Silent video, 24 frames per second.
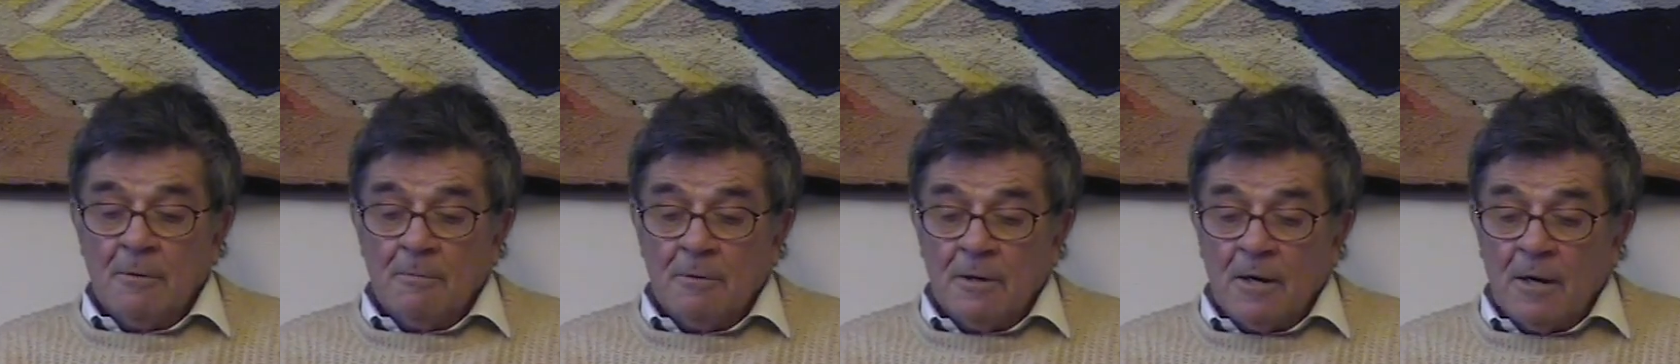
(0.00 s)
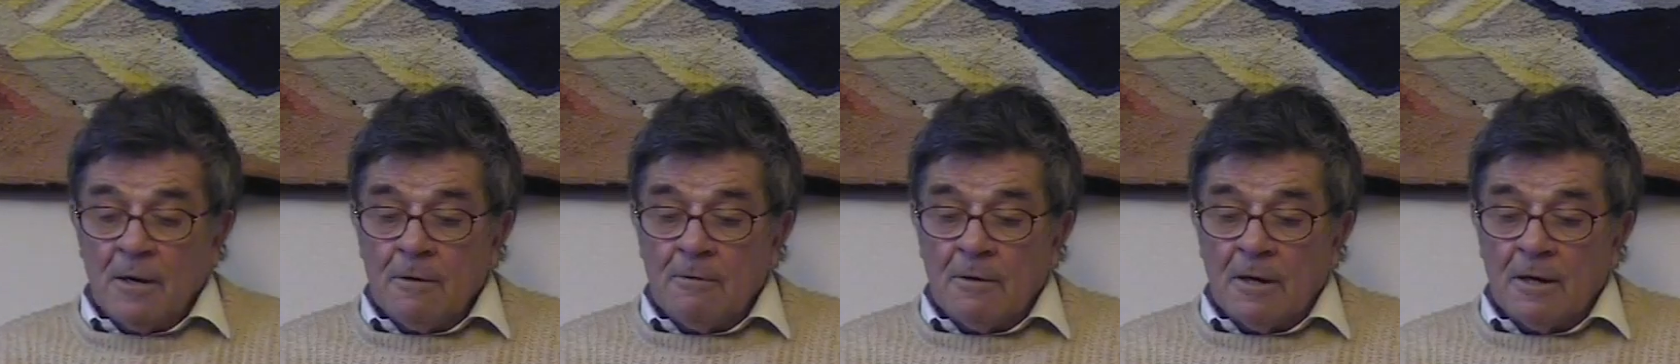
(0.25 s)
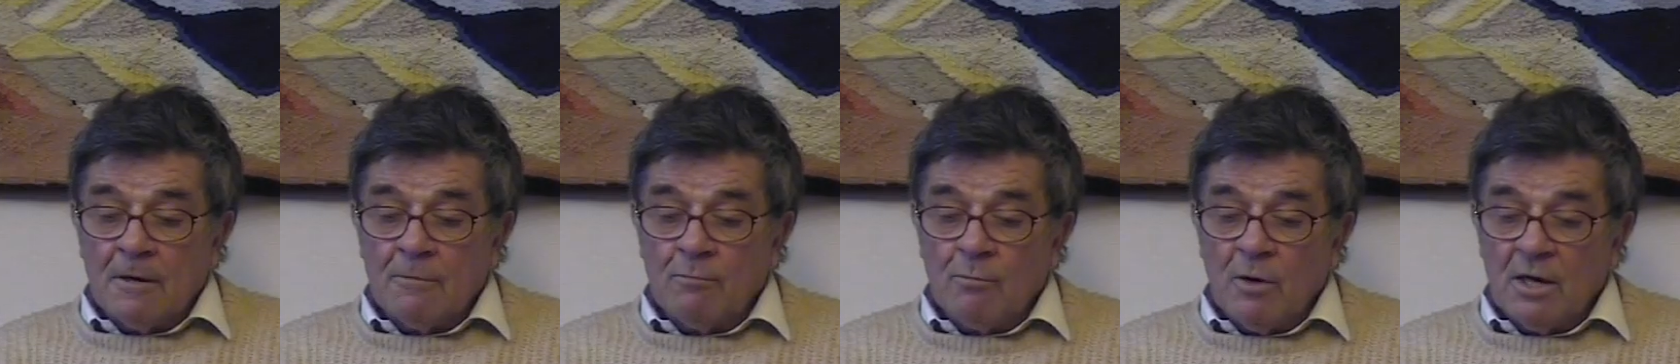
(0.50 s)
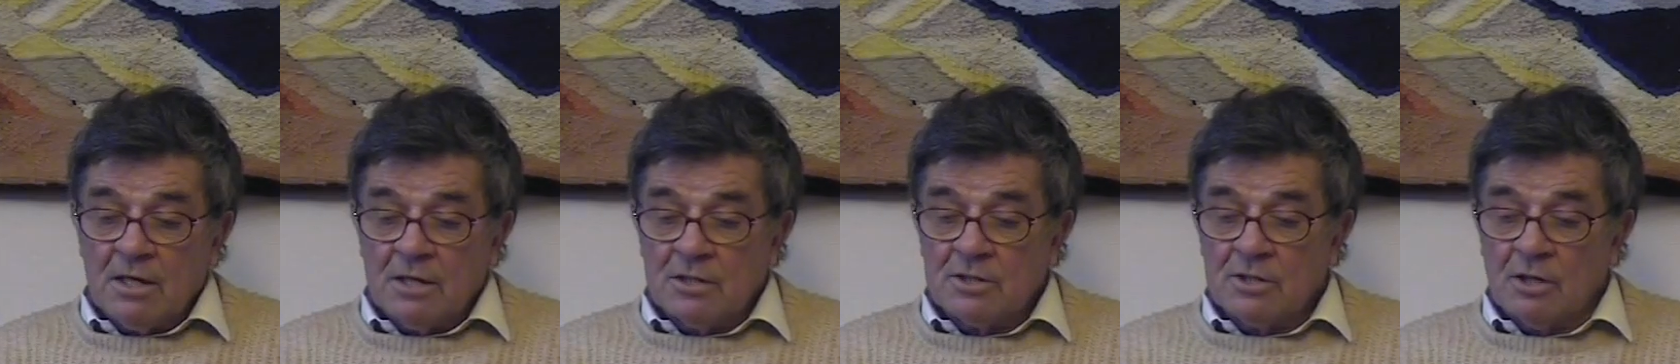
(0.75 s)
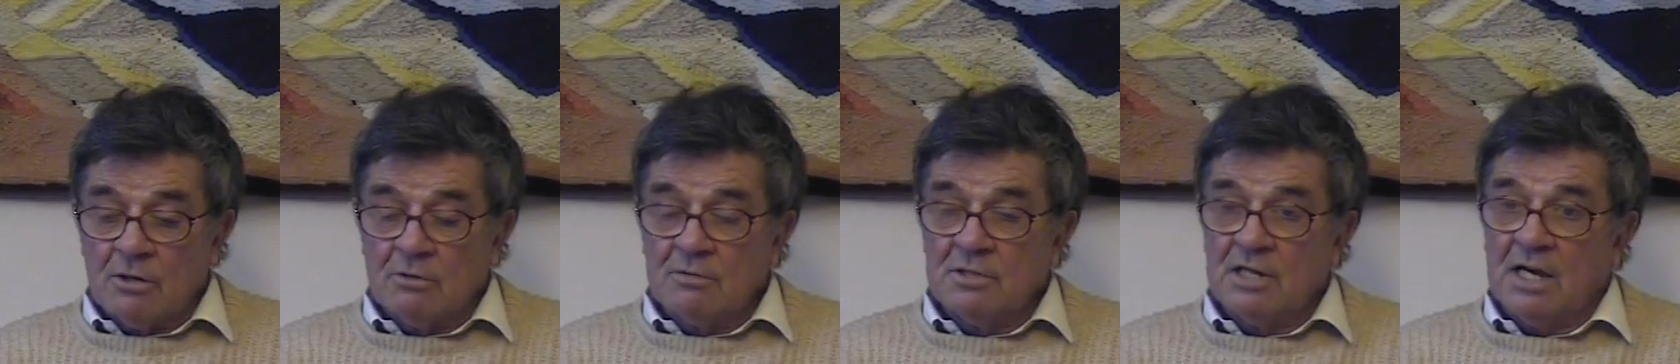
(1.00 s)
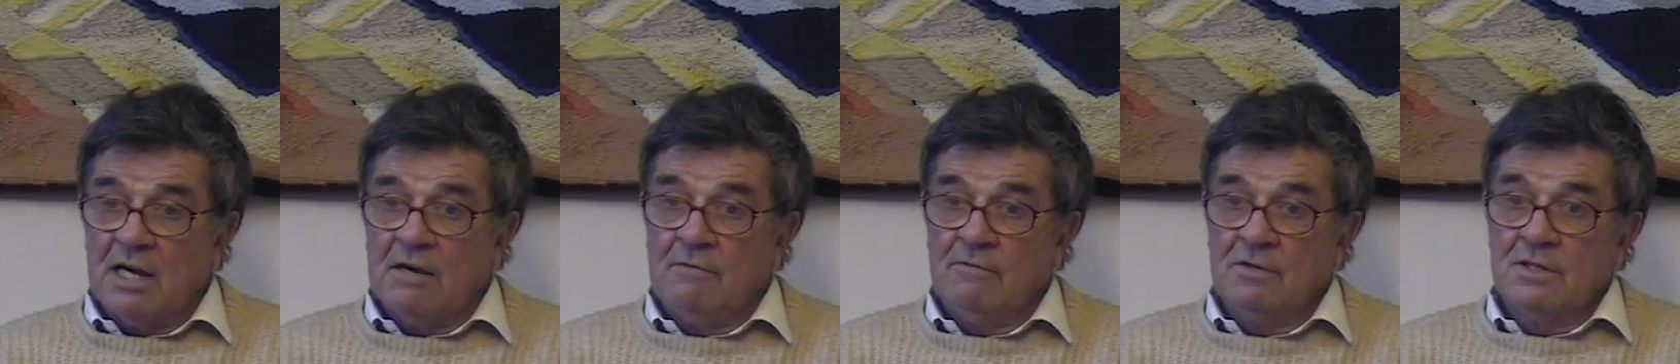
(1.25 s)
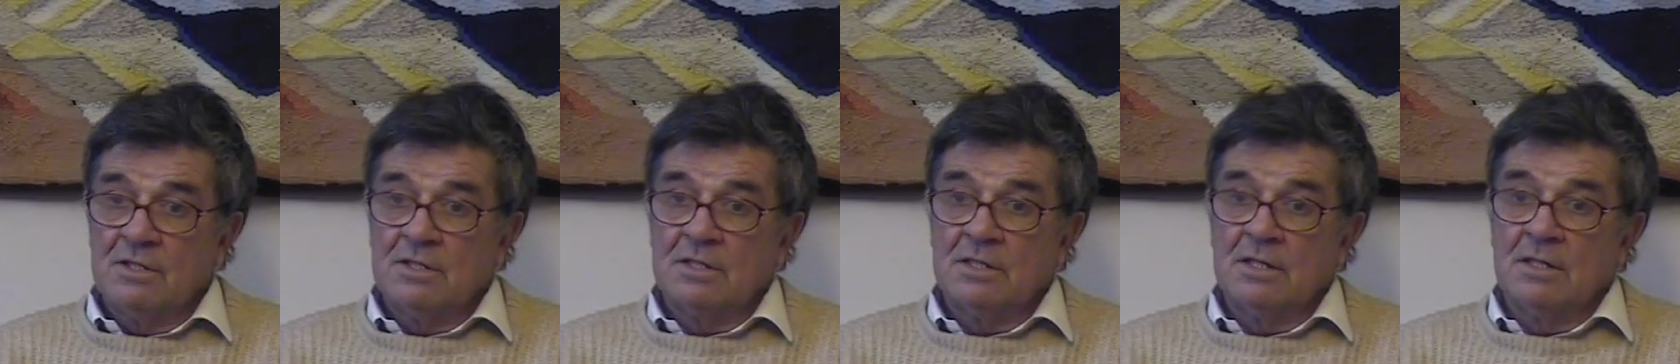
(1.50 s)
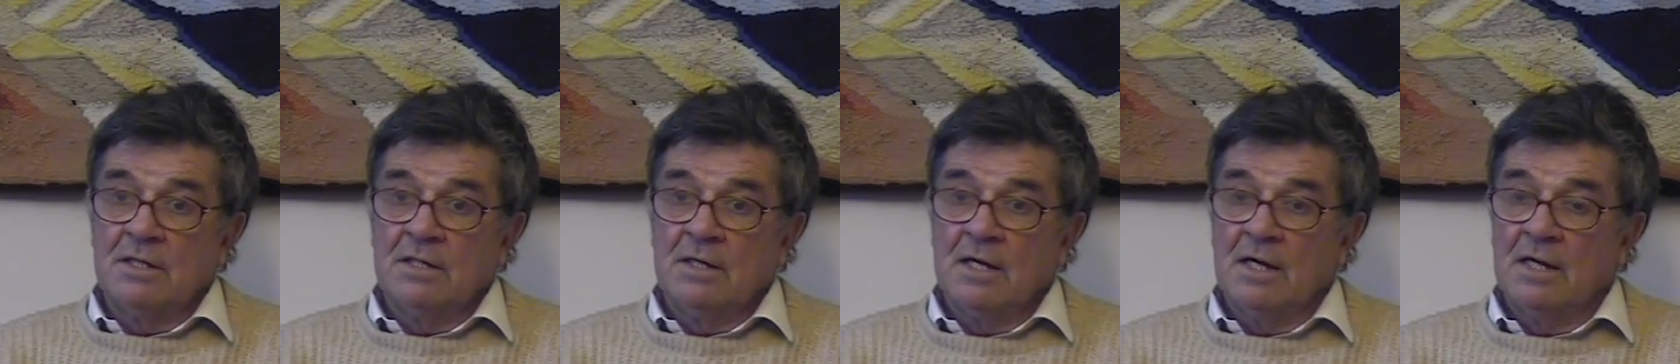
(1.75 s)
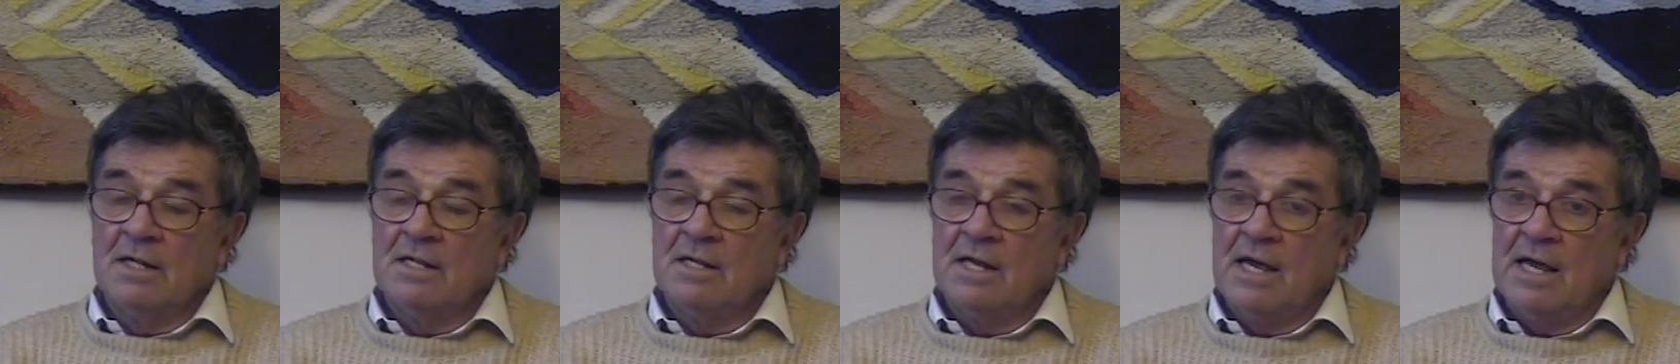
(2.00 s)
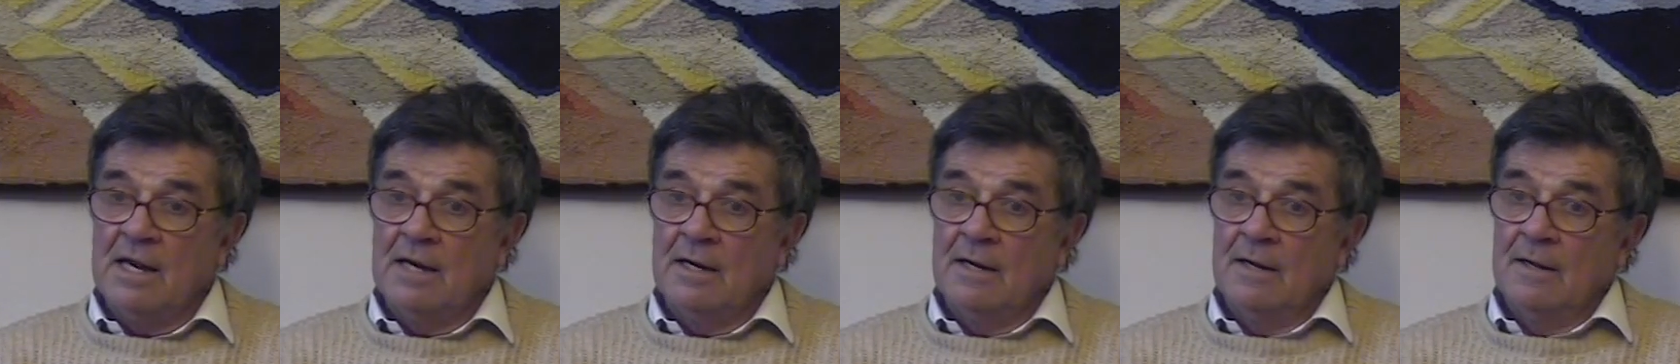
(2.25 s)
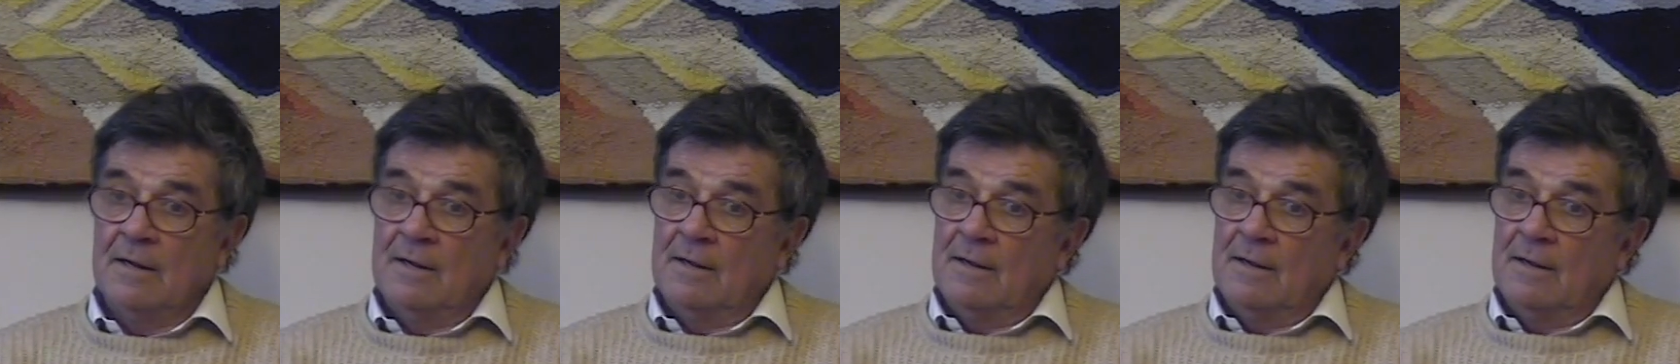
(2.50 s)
But anyway, and went and told Davidson, and then